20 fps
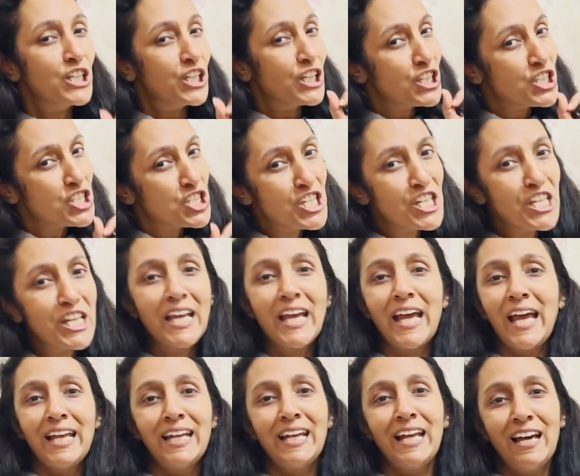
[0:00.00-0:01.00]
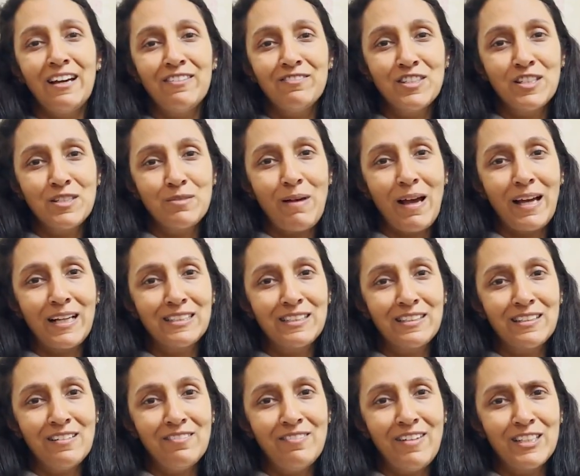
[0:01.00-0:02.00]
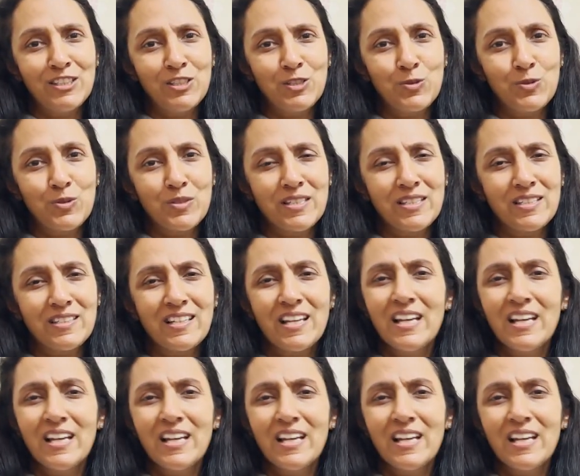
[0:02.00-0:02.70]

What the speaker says: She can have this bacterial vaginosis.